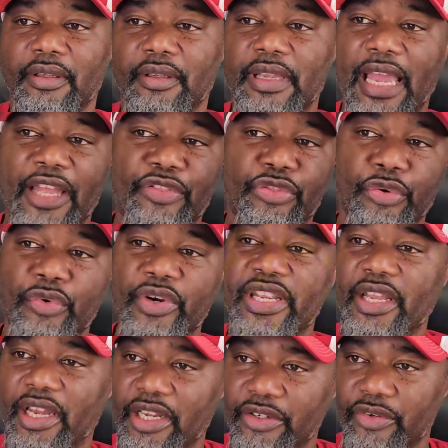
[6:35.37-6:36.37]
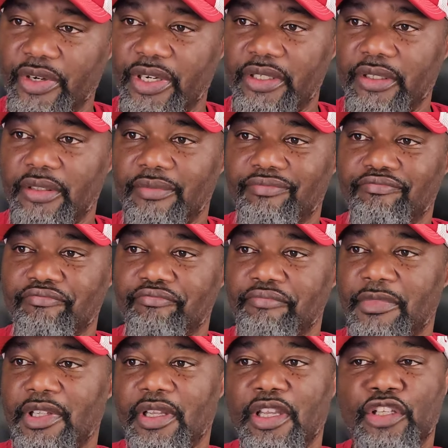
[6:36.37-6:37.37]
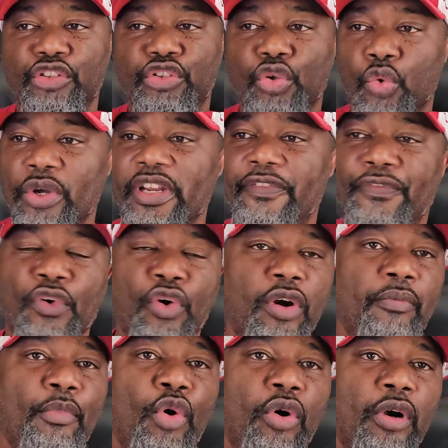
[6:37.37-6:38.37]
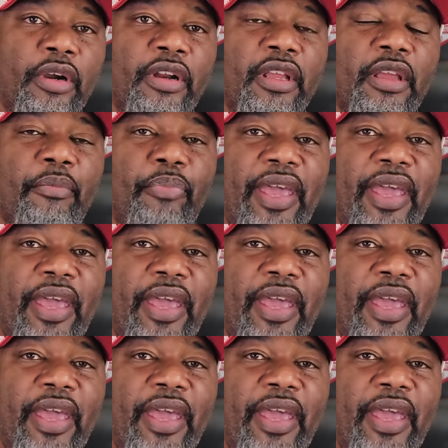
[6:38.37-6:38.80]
got 324 more